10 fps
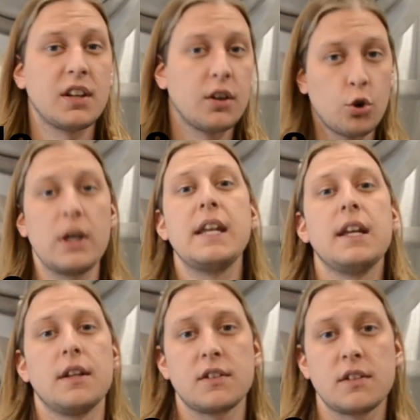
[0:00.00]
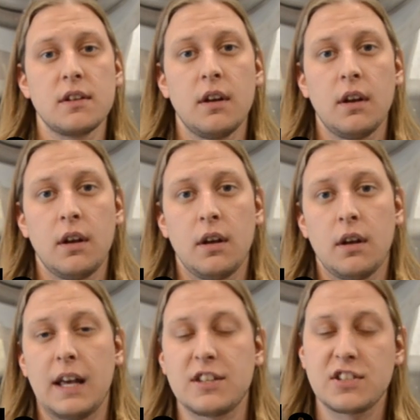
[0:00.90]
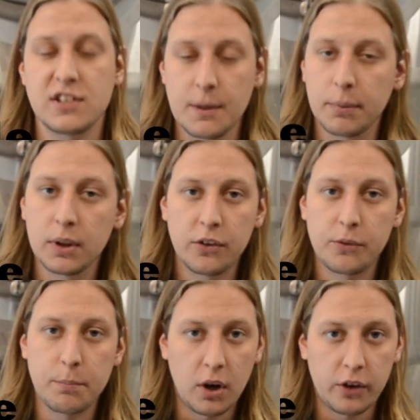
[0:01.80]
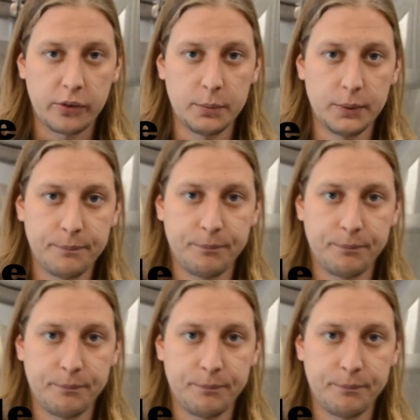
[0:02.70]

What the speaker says: ingredients, as simple as possible.